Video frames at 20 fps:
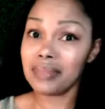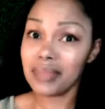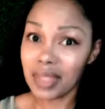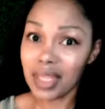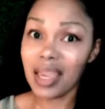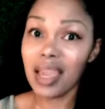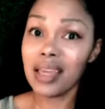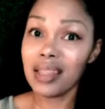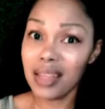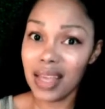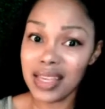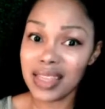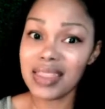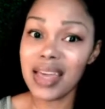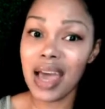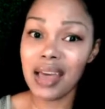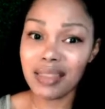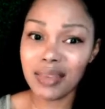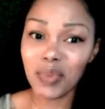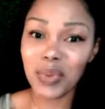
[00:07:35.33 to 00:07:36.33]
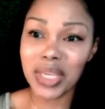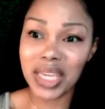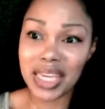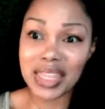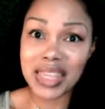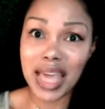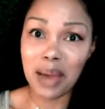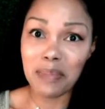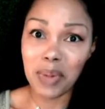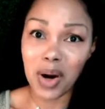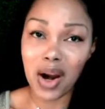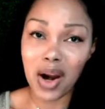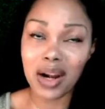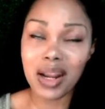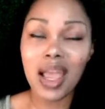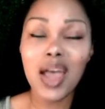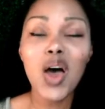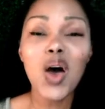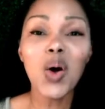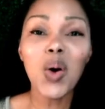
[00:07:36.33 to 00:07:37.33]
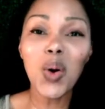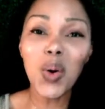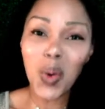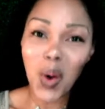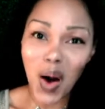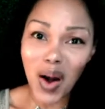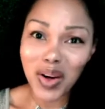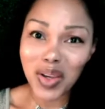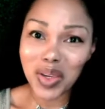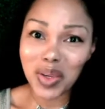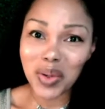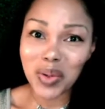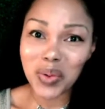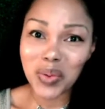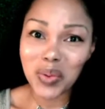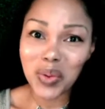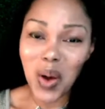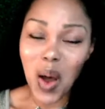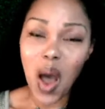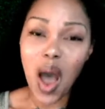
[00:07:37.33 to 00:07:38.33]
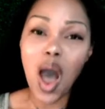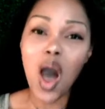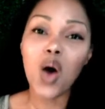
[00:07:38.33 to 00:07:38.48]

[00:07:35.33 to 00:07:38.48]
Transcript: Okay, like that, we get that part. Who are you?